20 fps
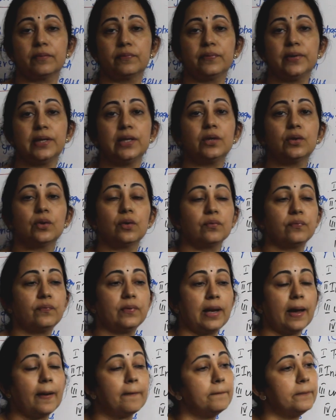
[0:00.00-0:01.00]
feeling of
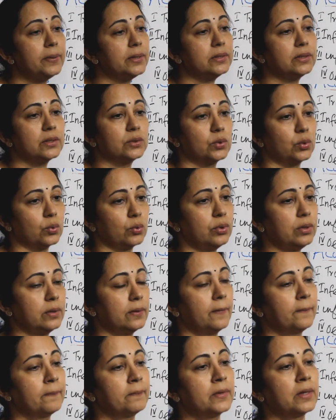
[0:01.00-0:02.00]
lump in the throat,
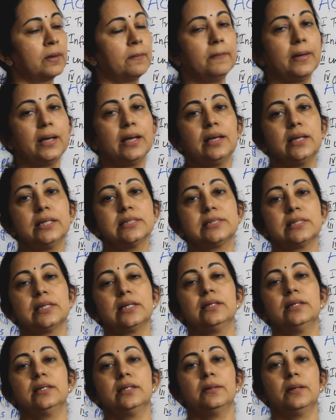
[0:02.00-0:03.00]
mainly
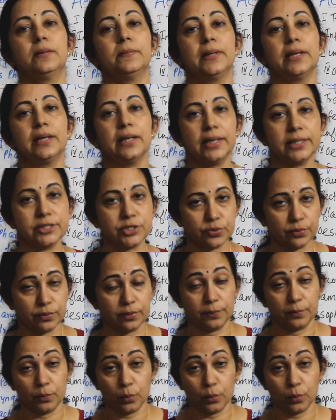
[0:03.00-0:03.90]
seen in a middle-aged,